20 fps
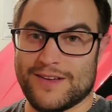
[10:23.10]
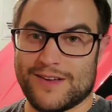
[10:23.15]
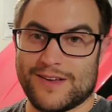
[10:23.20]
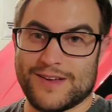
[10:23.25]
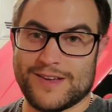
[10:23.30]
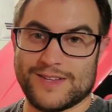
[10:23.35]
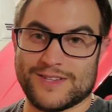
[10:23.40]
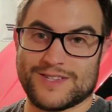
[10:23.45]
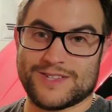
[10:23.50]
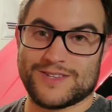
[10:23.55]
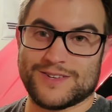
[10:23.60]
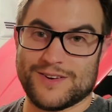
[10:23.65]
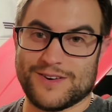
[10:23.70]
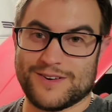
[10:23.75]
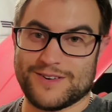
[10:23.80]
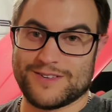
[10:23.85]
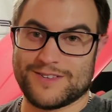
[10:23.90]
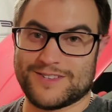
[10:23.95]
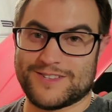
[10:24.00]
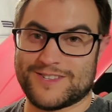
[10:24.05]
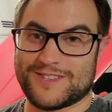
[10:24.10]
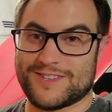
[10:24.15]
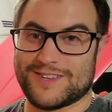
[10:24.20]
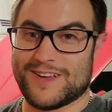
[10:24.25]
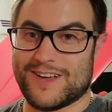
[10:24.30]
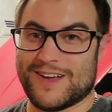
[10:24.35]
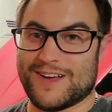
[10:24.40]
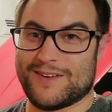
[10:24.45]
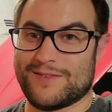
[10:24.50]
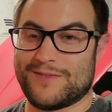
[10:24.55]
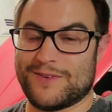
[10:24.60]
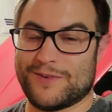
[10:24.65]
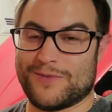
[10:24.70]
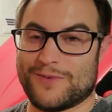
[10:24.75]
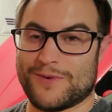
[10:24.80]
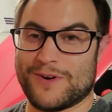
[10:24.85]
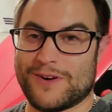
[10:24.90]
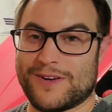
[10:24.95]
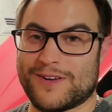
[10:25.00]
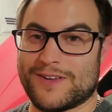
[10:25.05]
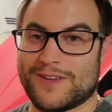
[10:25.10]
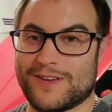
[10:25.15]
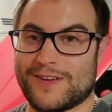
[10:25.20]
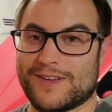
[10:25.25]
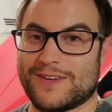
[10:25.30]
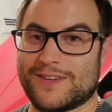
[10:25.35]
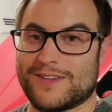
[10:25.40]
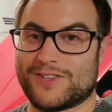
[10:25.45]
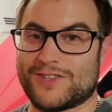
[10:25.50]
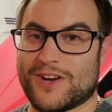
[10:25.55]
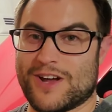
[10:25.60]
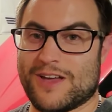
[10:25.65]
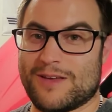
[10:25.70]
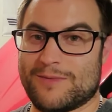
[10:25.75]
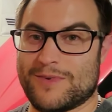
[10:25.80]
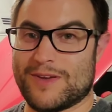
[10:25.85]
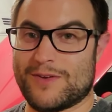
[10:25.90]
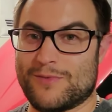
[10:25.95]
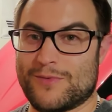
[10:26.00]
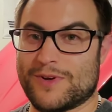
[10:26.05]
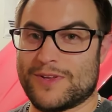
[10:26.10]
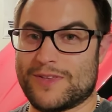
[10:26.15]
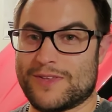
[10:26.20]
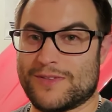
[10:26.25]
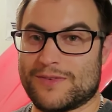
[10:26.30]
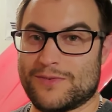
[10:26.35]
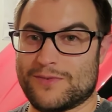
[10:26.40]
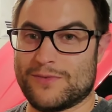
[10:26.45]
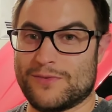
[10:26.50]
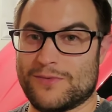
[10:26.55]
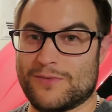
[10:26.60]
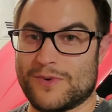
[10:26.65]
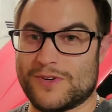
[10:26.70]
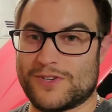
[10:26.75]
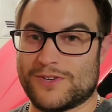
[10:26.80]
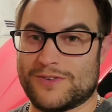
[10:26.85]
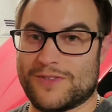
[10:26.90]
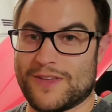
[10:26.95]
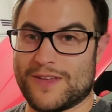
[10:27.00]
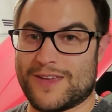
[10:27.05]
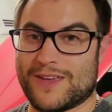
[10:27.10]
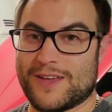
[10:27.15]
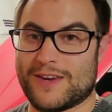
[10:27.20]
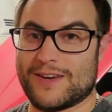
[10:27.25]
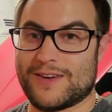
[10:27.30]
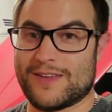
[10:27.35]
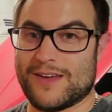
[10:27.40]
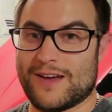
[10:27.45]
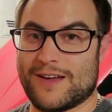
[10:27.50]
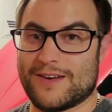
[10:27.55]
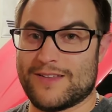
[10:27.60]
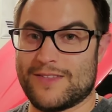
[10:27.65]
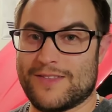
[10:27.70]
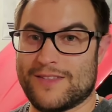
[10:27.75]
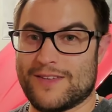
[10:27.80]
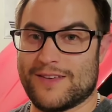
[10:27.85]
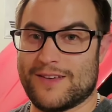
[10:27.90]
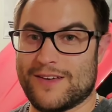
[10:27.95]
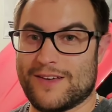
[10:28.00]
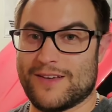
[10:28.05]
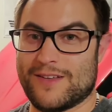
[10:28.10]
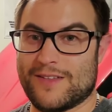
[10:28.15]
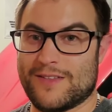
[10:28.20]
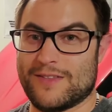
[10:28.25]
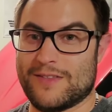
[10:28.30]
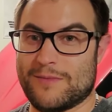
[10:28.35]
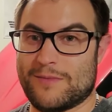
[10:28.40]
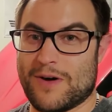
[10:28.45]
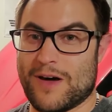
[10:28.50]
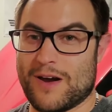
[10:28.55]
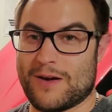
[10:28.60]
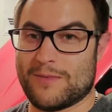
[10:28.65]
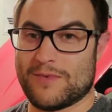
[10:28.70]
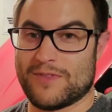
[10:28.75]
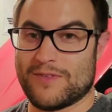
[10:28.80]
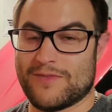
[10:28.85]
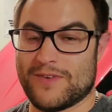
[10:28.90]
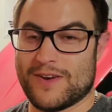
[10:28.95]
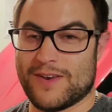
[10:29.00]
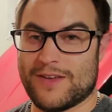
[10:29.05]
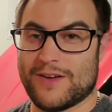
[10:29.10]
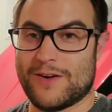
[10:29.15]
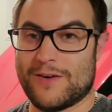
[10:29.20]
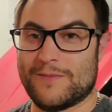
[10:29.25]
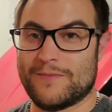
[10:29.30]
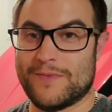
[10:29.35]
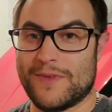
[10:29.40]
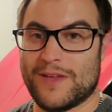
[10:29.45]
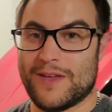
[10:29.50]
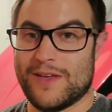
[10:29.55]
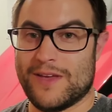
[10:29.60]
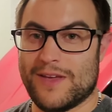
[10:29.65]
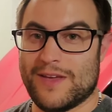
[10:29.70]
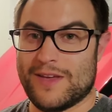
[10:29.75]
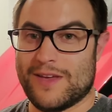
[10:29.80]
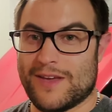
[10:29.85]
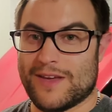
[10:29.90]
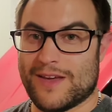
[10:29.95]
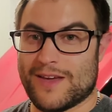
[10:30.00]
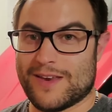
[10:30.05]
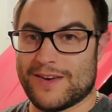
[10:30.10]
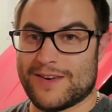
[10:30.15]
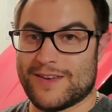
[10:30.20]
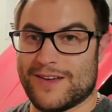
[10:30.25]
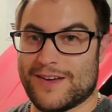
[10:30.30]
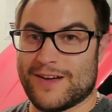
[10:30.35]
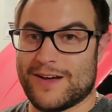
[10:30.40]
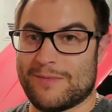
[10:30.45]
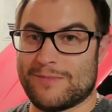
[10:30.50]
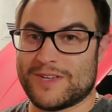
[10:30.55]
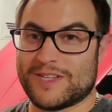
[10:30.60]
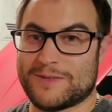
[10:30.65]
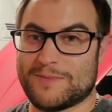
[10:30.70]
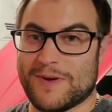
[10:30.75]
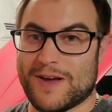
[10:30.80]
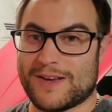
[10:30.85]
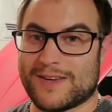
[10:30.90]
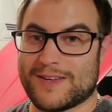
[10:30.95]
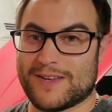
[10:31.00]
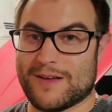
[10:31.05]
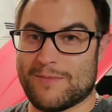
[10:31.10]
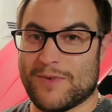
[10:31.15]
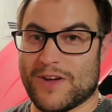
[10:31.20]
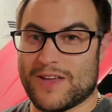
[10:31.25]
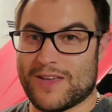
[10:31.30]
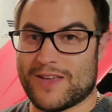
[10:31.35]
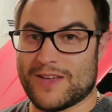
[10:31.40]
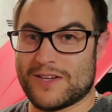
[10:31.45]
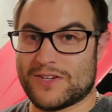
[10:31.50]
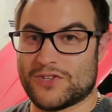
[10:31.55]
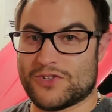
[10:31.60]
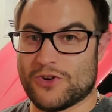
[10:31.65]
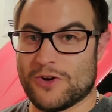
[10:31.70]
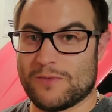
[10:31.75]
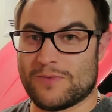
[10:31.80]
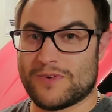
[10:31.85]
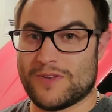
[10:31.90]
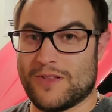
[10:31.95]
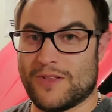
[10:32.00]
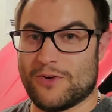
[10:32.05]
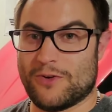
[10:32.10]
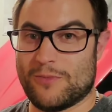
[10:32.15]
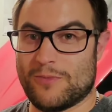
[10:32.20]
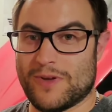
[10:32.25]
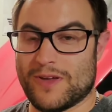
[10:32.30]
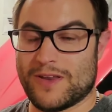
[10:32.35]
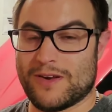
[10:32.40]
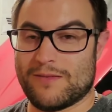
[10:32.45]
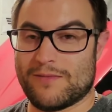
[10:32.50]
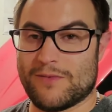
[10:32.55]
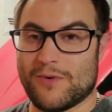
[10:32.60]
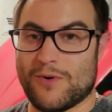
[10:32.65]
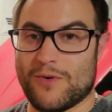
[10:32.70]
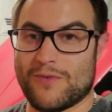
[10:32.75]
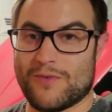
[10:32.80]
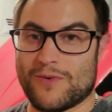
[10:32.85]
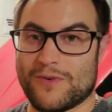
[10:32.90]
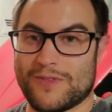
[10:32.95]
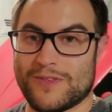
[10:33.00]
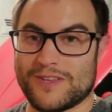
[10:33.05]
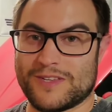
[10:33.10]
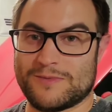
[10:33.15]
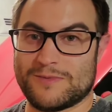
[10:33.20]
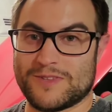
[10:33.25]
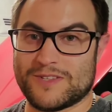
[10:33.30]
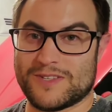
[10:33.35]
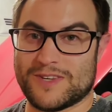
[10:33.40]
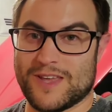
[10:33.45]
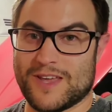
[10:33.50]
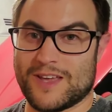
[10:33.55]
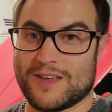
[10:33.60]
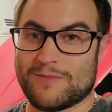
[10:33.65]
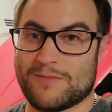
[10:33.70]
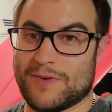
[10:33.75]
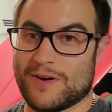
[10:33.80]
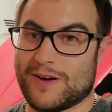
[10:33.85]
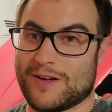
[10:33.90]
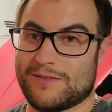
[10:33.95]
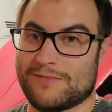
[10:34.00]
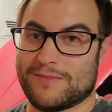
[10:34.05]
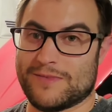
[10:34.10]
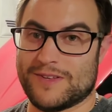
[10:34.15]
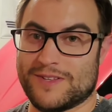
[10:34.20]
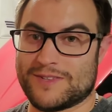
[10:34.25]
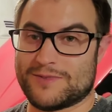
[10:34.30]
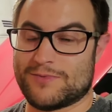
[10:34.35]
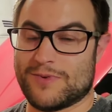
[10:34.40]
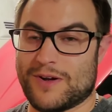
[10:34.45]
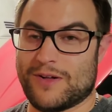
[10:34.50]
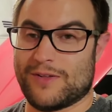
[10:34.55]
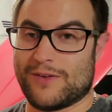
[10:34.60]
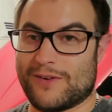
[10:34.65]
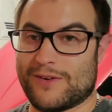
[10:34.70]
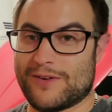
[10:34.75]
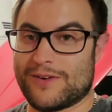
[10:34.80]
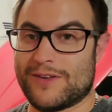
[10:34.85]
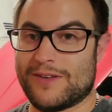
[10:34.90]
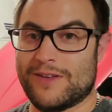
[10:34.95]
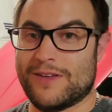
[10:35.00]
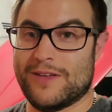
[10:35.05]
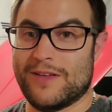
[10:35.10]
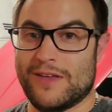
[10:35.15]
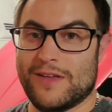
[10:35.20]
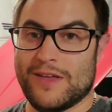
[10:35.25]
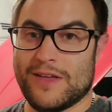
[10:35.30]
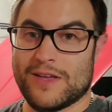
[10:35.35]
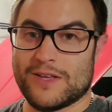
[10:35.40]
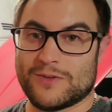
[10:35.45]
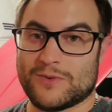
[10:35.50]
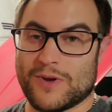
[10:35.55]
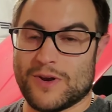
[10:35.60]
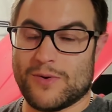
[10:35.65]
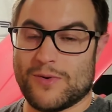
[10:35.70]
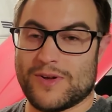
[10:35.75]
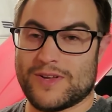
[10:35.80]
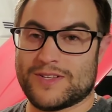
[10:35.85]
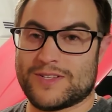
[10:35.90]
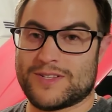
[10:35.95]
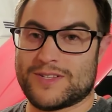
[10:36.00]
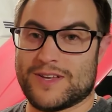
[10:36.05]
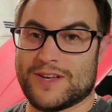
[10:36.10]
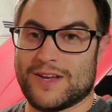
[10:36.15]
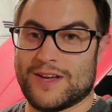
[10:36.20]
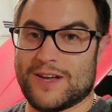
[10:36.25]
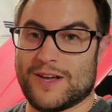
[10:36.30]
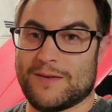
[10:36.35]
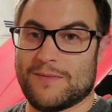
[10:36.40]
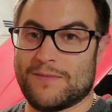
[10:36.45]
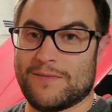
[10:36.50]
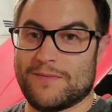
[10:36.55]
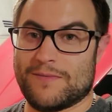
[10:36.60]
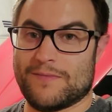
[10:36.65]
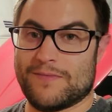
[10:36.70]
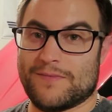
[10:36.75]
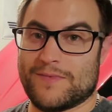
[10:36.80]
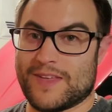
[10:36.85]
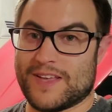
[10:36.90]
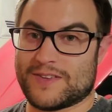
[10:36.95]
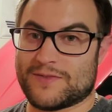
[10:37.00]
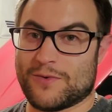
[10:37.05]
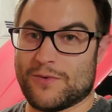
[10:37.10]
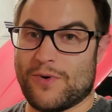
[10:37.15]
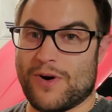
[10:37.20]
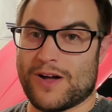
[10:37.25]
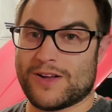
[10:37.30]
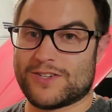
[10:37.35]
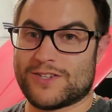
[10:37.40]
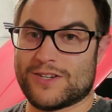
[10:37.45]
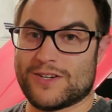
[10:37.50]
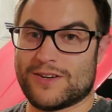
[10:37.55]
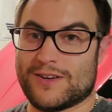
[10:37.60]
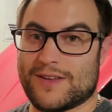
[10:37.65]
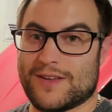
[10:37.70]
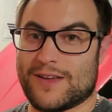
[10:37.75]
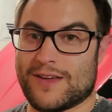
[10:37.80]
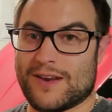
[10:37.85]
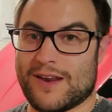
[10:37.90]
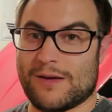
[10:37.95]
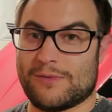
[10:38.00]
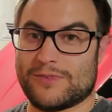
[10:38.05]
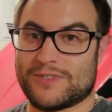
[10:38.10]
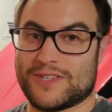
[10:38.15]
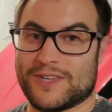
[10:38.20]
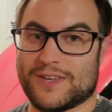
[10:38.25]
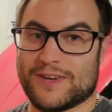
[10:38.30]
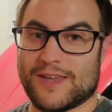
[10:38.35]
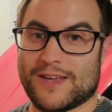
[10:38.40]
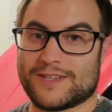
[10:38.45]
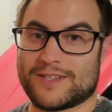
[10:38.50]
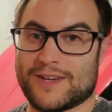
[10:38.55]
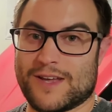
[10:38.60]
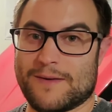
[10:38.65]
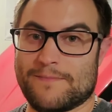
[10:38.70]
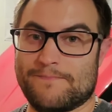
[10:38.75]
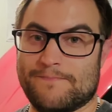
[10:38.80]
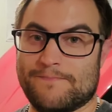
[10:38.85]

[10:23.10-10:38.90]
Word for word: concerns, feel free to chime in with what you're thinking down in the bottom of the video. And I'm expecting I might get chirped a little bit over this mistake, but it's well earned. So anyways, thanks for watching, and I will see you next time.